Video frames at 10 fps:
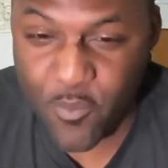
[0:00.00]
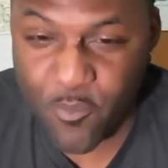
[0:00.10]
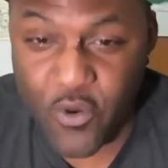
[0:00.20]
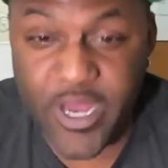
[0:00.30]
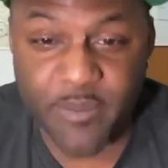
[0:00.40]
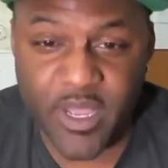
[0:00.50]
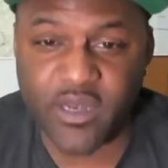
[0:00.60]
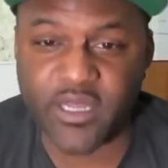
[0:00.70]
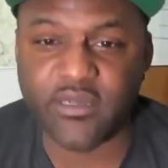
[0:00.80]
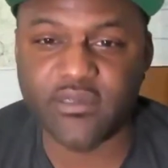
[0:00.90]
pray about
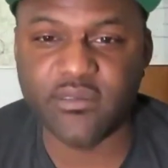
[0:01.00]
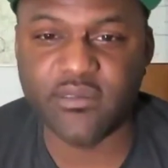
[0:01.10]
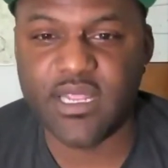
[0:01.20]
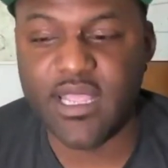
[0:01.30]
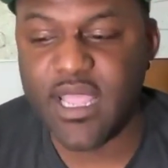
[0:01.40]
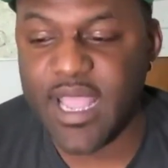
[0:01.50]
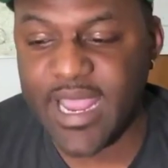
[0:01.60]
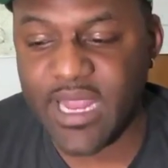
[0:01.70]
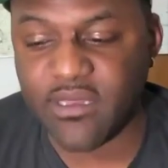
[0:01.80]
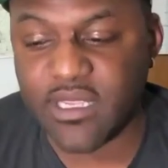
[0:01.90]
it,
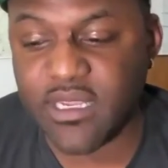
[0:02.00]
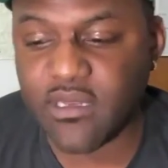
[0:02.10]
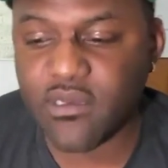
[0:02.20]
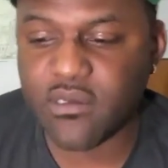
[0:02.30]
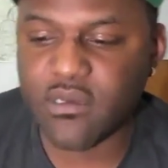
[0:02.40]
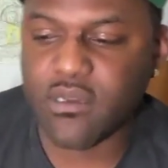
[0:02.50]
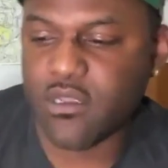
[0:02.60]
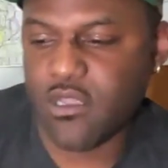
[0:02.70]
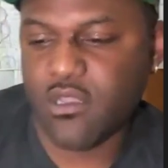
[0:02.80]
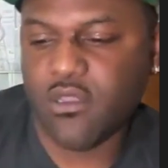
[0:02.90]
and then
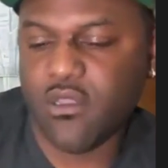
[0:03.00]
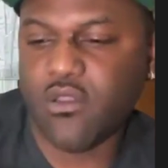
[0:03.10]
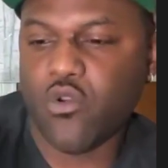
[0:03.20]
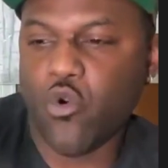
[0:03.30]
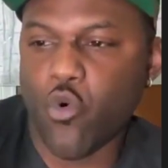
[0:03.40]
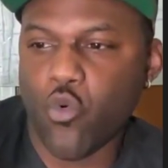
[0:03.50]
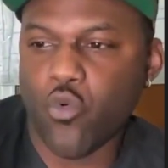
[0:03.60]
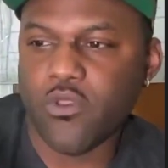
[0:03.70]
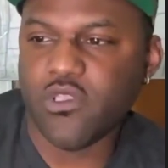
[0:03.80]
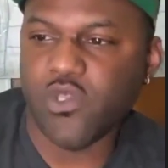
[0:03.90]

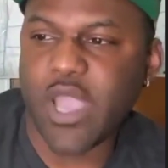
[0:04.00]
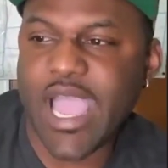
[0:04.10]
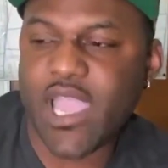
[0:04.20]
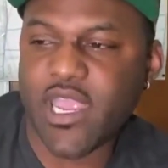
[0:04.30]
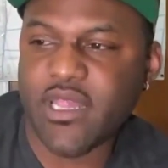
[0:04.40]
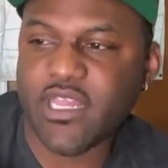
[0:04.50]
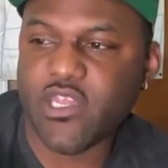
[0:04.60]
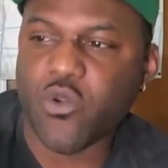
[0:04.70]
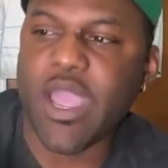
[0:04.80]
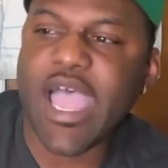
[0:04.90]
you
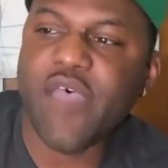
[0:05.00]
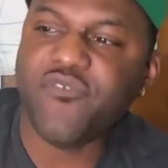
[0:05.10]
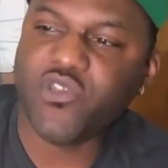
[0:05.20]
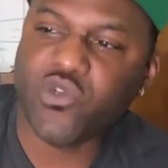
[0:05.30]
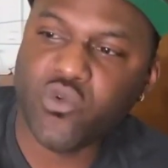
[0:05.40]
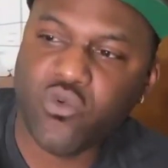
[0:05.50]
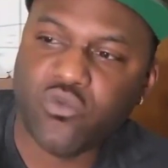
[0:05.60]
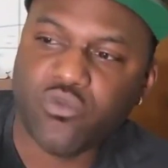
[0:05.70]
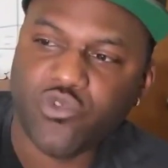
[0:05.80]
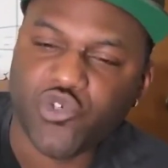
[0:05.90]
have to
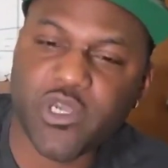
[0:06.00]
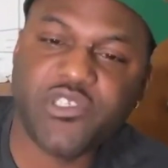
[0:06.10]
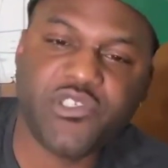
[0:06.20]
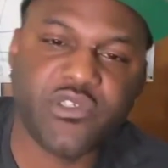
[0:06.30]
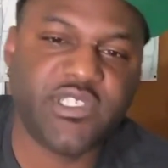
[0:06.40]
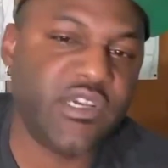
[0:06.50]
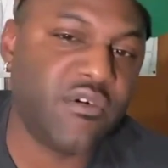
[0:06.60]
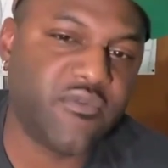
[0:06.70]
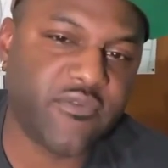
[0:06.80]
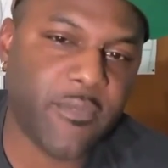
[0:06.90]
trust
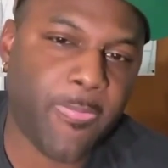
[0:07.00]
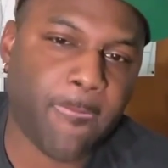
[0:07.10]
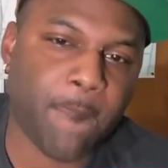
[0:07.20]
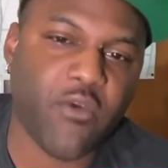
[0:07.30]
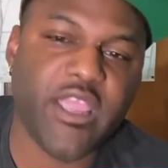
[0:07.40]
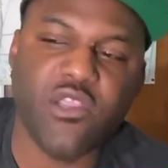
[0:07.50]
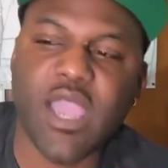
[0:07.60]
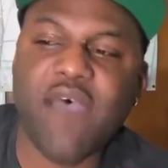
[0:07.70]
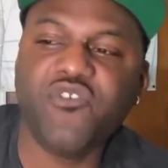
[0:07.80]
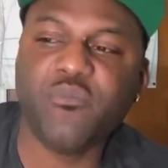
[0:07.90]
yourself, right? You
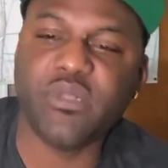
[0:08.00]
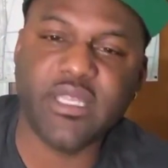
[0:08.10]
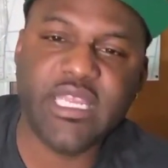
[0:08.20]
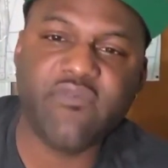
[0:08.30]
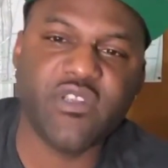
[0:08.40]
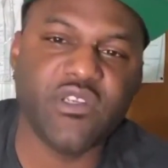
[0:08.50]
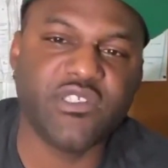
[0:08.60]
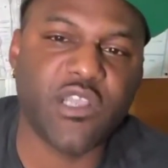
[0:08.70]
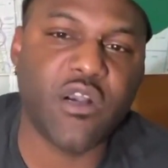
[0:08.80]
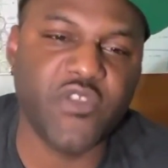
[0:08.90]
have to believe in
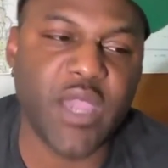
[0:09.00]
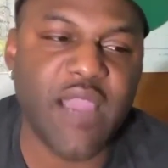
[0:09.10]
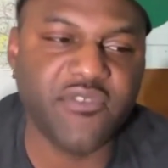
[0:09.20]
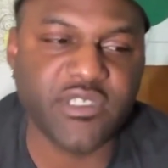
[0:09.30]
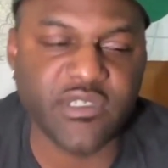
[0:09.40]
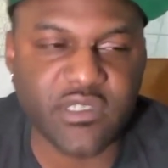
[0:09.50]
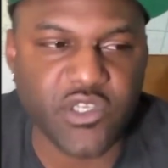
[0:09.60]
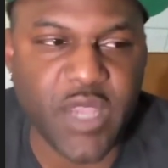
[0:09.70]
yourself. You have to